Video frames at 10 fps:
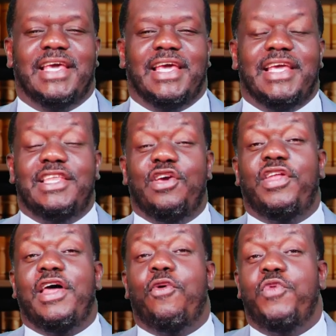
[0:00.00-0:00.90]
In the
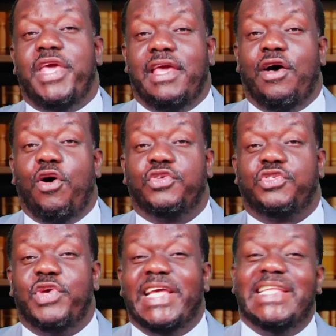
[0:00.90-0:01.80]
other way,
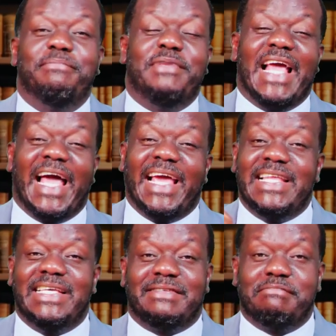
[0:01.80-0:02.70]
also in behind
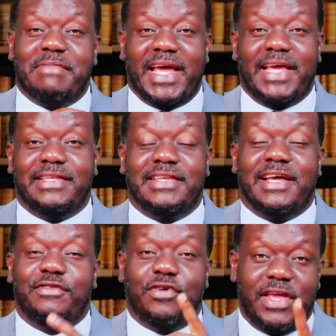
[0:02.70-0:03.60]
his mind,
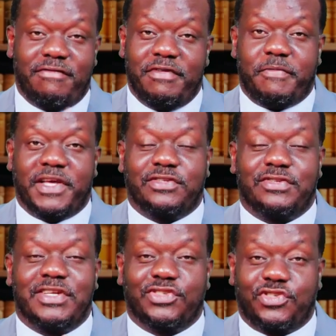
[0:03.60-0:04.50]
now not every
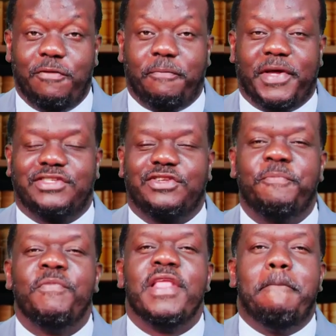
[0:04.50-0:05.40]
pastor, now some pastor,
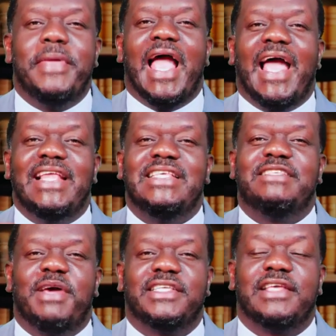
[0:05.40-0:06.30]
behind his
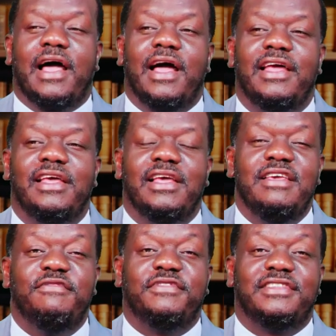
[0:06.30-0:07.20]
mind say, ah,
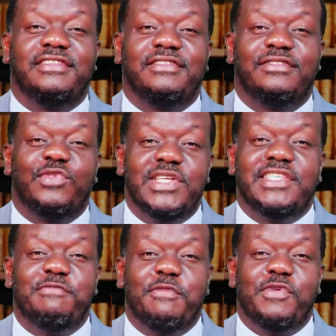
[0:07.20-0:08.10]
if
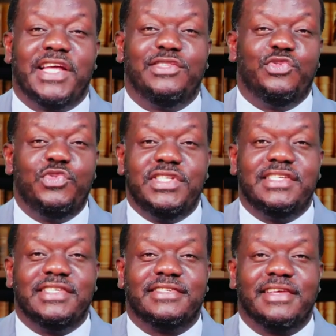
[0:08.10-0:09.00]
20 people are doing
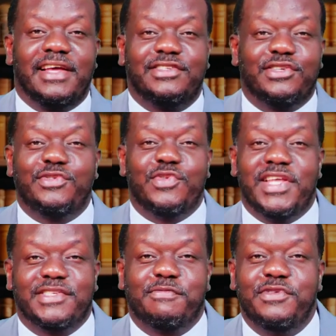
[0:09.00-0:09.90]
this, ah, church will
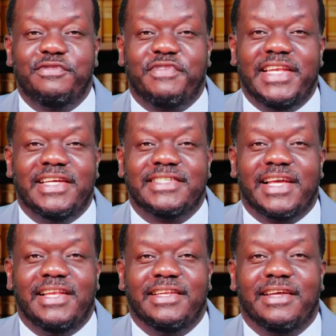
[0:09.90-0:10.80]
explode
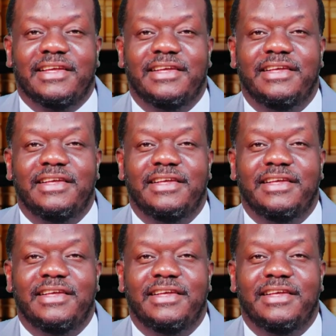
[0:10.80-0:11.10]
financially now.